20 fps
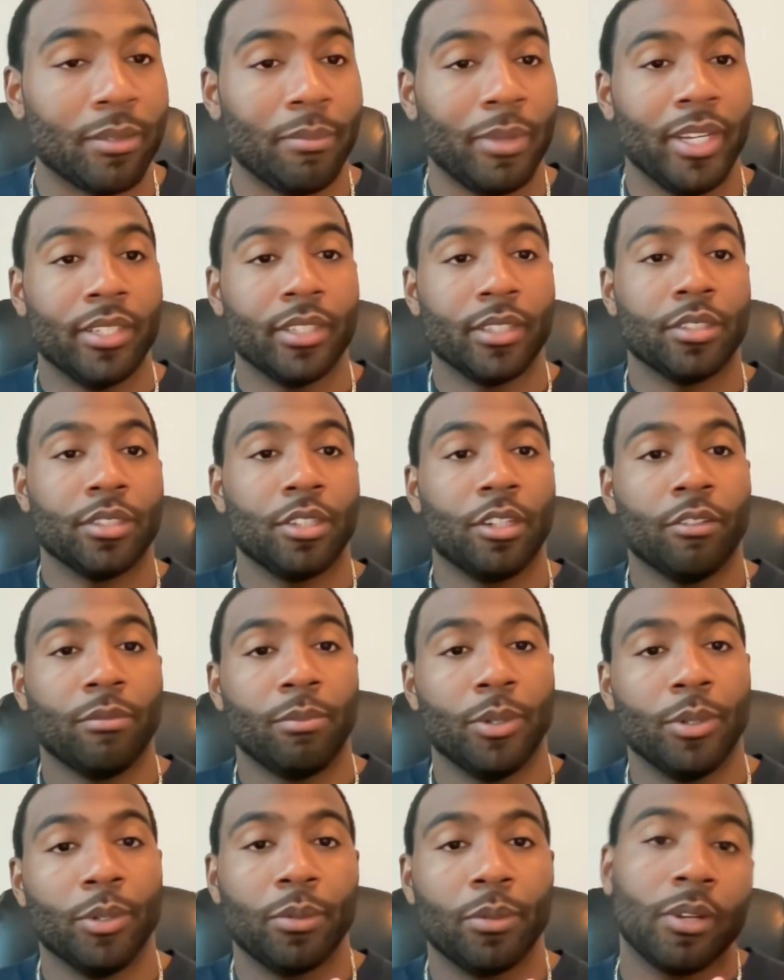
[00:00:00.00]
amazing stuff,
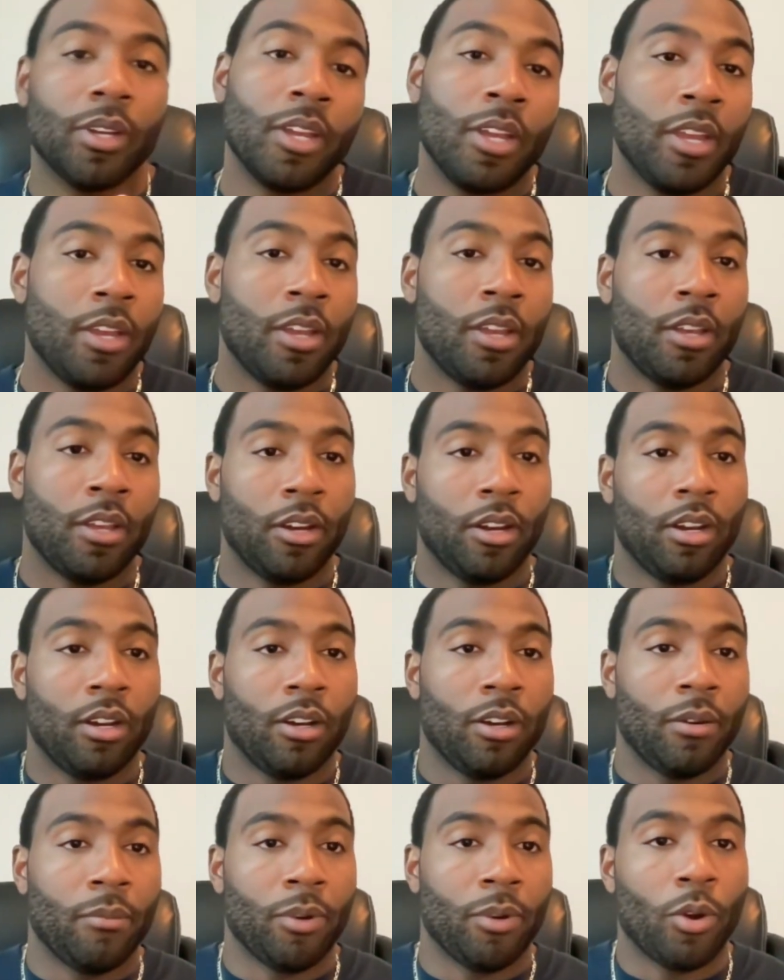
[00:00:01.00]
bro.
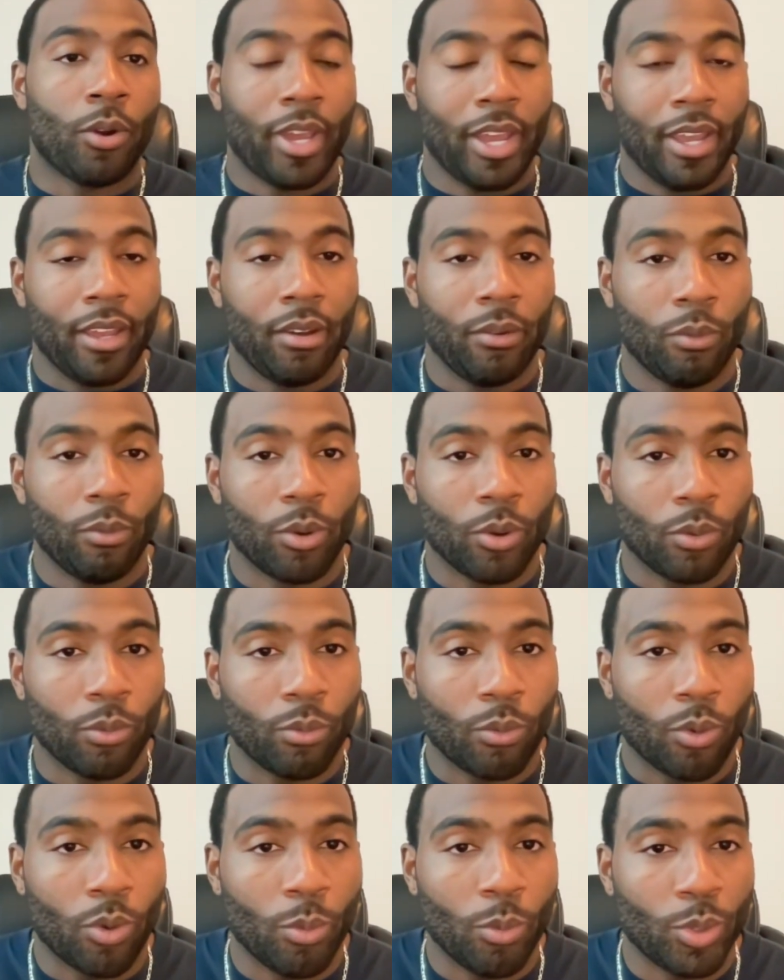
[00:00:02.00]
Okay, we're
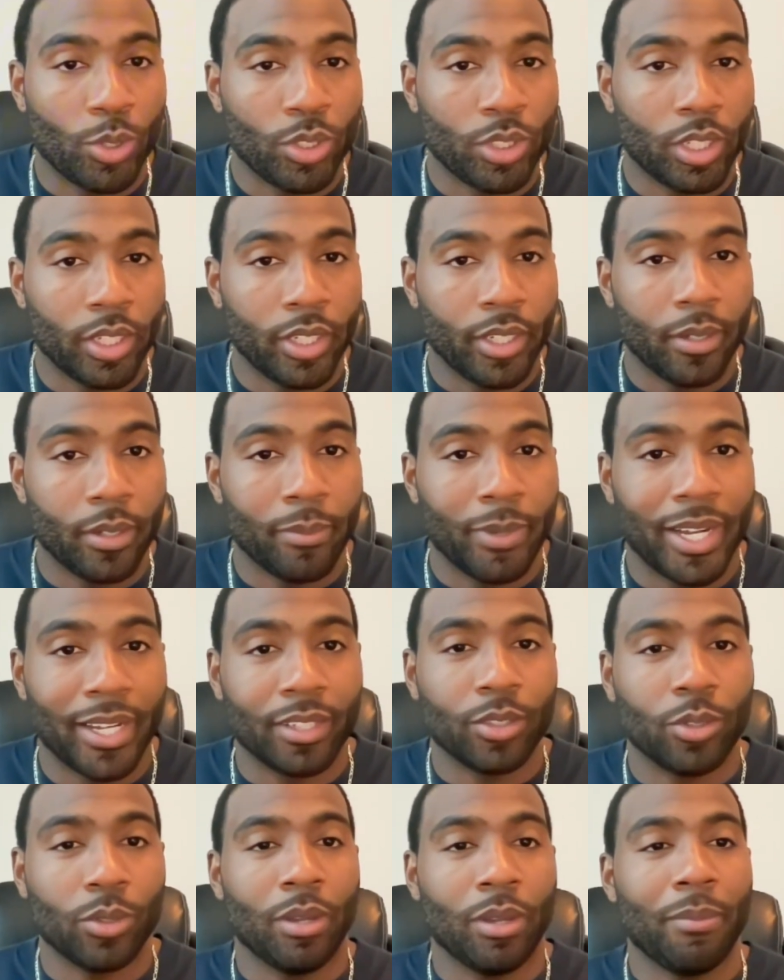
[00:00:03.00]
almost done here,
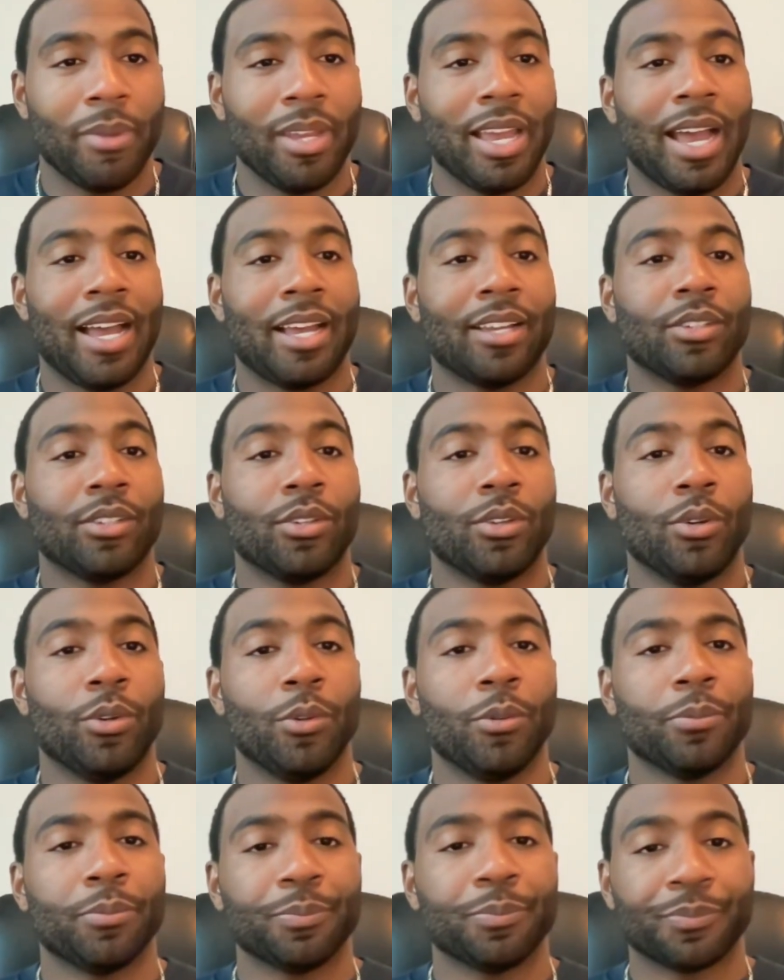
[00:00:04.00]
man. So let me ask
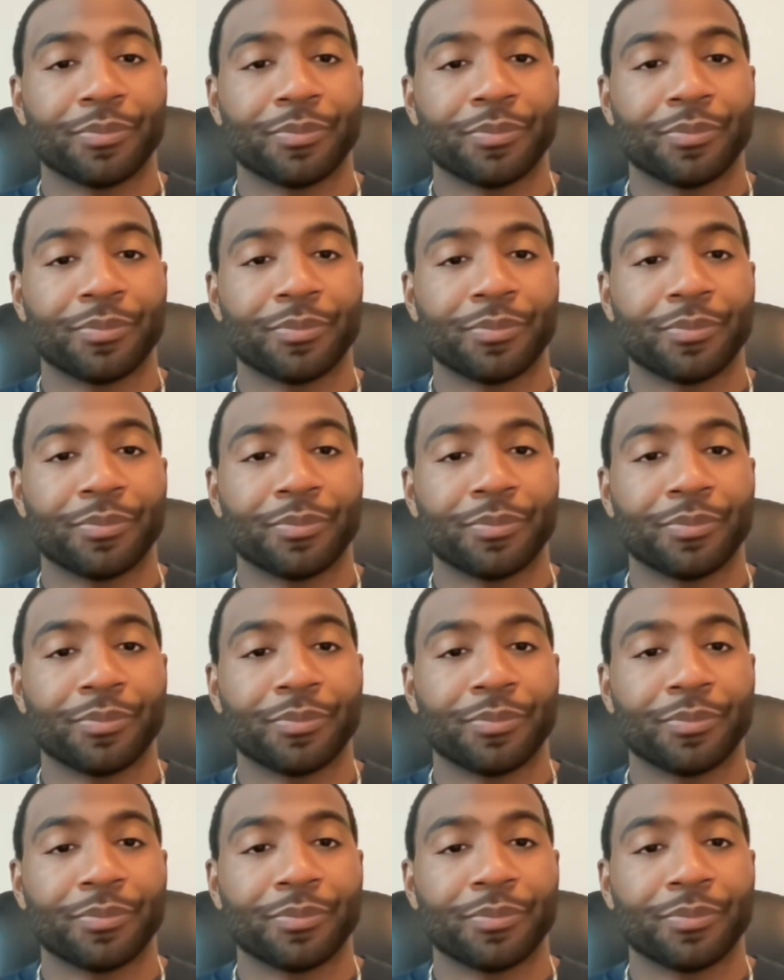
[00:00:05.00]
you,